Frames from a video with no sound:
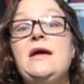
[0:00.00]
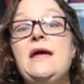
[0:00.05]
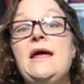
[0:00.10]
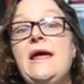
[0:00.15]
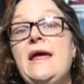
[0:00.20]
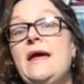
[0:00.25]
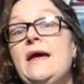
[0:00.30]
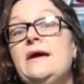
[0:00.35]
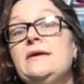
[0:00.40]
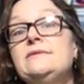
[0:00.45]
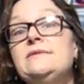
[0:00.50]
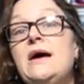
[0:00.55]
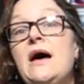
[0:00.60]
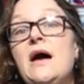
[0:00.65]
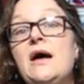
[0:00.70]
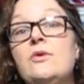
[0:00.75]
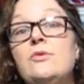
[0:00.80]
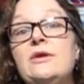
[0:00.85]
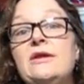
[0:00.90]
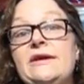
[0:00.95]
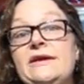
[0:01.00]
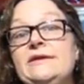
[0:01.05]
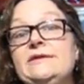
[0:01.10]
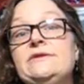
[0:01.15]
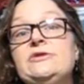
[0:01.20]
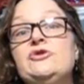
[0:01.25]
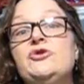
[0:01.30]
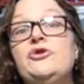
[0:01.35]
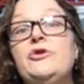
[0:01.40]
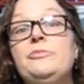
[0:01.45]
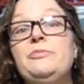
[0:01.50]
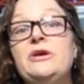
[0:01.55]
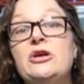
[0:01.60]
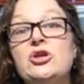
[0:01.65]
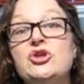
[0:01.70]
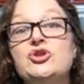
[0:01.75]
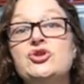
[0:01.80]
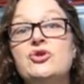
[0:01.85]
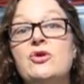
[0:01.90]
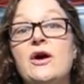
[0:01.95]
and I will insert a
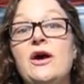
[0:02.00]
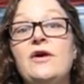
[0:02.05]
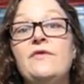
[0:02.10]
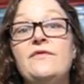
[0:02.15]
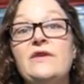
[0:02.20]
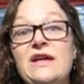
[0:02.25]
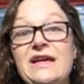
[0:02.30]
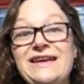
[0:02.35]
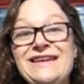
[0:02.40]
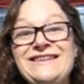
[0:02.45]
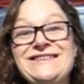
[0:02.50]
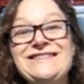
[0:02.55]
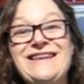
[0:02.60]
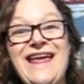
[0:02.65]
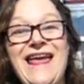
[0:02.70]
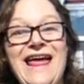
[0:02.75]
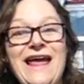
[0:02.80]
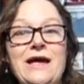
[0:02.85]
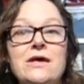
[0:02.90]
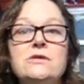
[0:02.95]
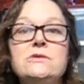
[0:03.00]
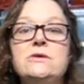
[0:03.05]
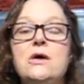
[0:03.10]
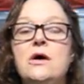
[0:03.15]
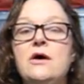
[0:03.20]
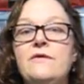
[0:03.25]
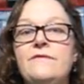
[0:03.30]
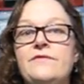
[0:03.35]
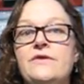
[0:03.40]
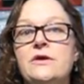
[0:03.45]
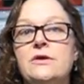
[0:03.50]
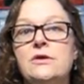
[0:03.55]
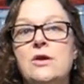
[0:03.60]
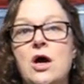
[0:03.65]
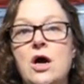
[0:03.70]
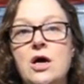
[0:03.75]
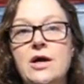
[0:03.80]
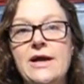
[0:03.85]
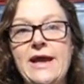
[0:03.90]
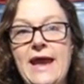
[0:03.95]
picture of it and of the
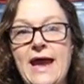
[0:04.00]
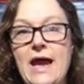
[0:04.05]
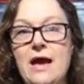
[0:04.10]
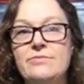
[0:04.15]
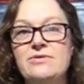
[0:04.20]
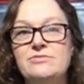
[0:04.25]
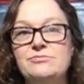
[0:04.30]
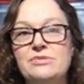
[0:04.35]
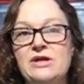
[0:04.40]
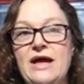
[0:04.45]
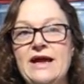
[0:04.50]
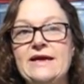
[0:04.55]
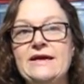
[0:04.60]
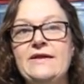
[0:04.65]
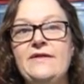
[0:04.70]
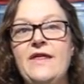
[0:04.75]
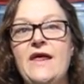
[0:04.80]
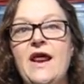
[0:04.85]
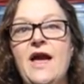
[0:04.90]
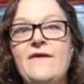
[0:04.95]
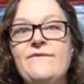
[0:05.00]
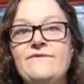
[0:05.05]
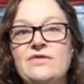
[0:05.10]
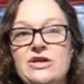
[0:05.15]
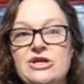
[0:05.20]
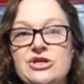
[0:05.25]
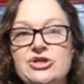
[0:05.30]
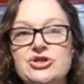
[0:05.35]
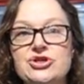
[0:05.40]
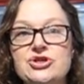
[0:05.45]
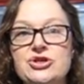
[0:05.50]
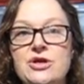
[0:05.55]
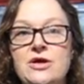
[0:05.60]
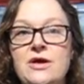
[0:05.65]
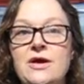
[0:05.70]
log cabin blanket that I finished